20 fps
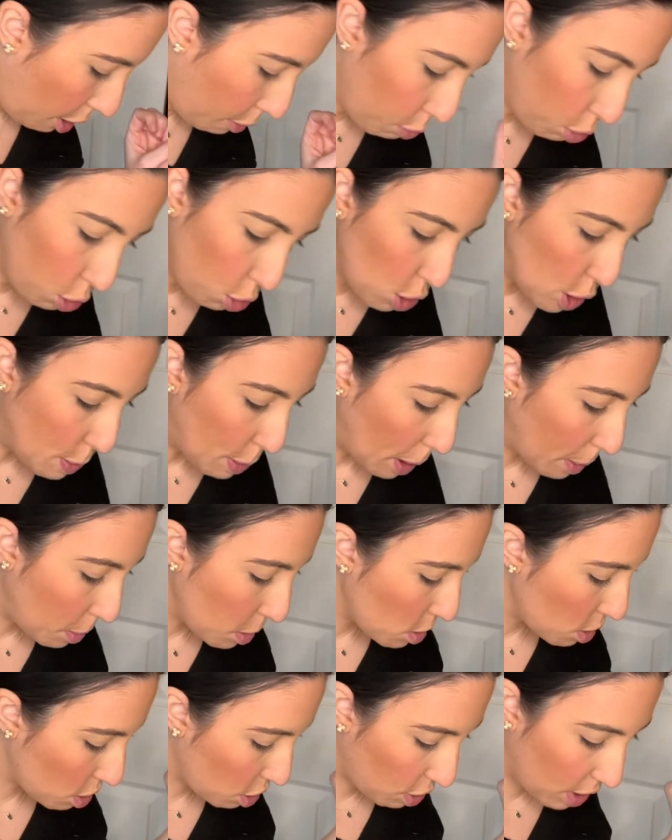blues,
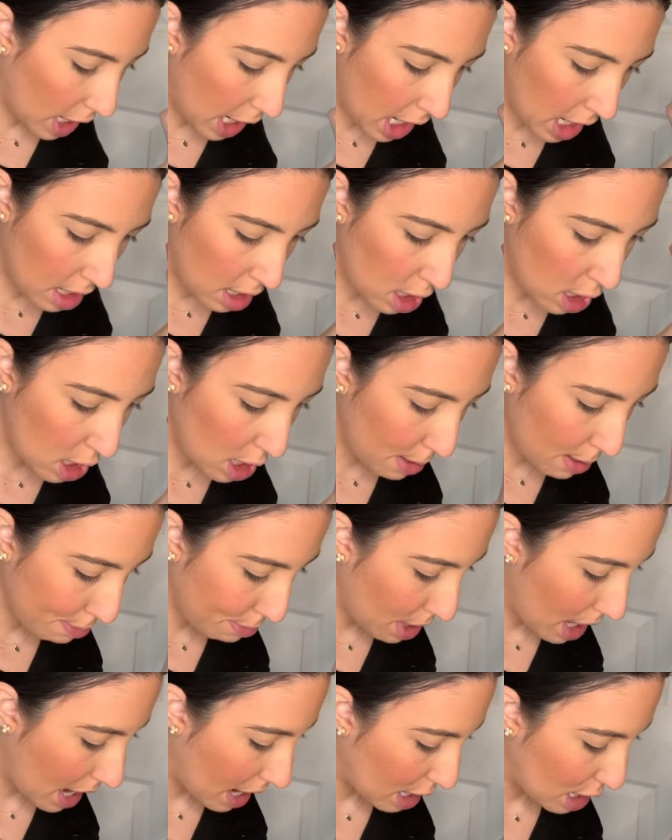purples, greens,
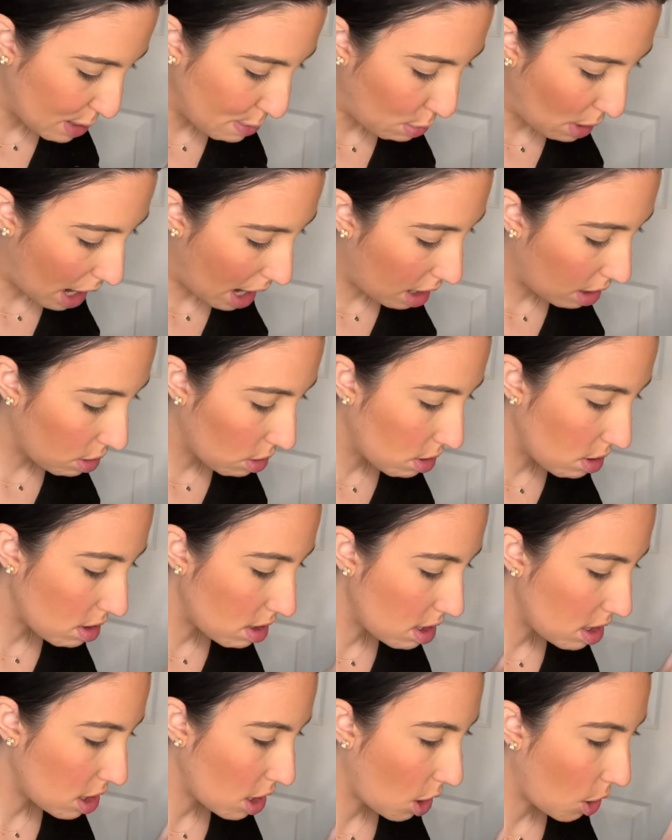blacks, browns.
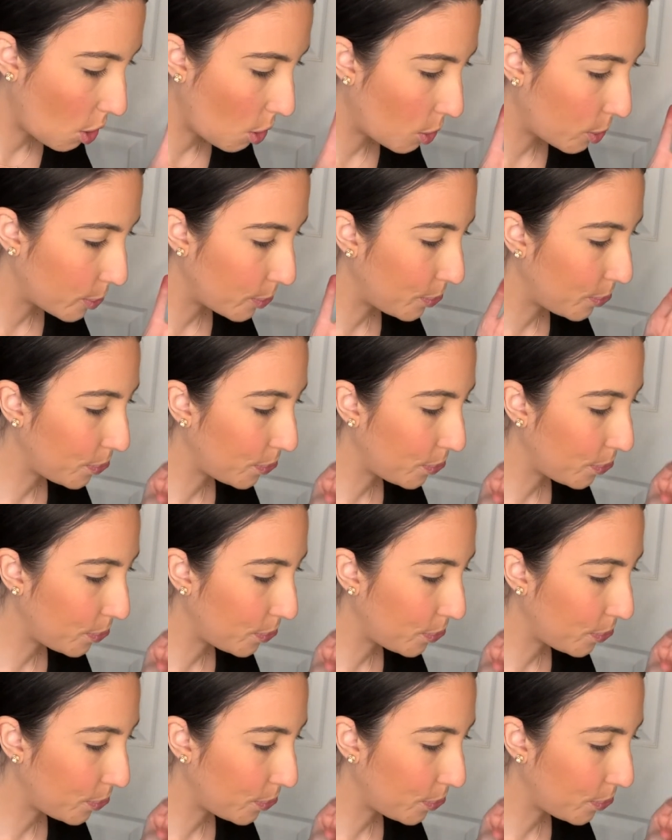So